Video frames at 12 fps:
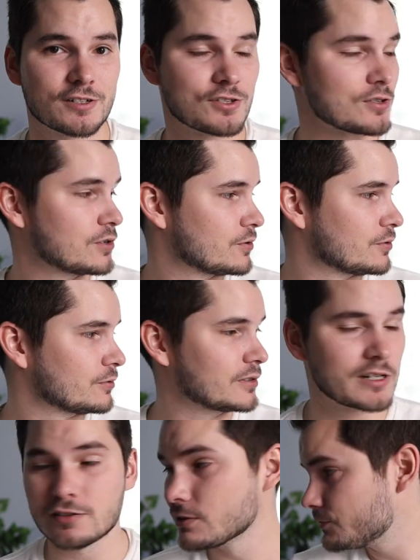So
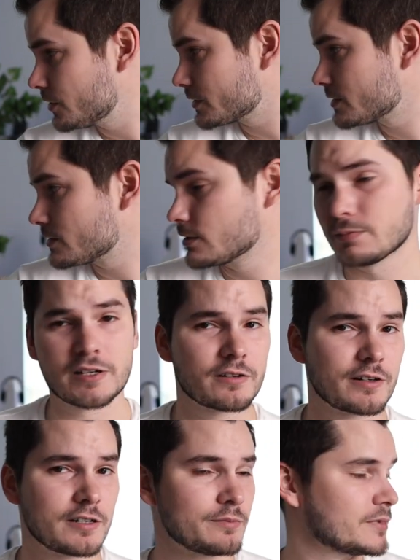I don't know if y'all can see in the
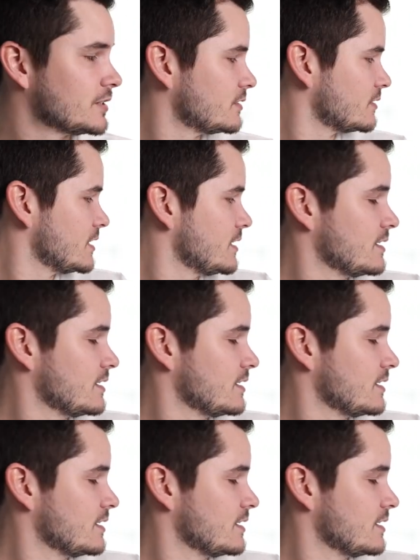background, but